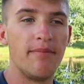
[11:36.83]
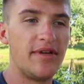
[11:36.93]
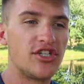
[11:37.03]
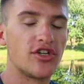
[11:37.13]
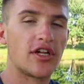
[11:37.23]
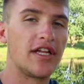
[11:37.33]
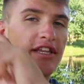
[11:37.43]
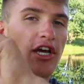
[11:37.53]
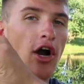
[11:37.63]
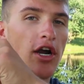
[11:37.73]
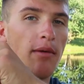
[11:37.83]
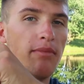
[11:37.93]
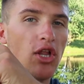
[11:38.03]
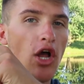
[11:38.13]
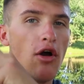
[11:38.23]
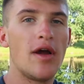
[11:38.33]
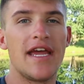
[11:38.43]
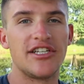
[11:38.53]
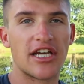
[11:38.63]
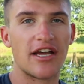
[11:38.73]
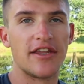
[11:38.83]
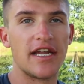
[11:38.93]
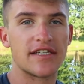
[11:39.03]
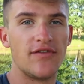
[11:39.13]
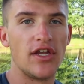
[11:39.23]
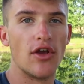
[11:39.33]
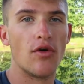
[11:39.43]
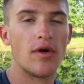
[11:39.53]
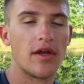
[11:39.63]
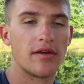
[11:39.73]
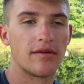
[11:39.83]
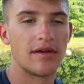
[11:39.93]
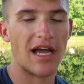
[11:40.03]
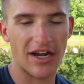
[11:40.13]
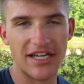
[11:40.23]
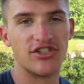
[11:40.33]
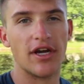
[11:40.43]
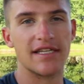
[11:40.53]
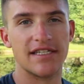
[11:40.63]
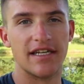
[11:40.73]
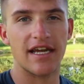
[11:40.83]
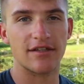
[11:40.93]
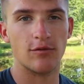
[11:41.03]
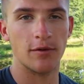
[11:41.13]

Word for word: Be sure to click the card up below and check out the next video. I'll catch you guys in the next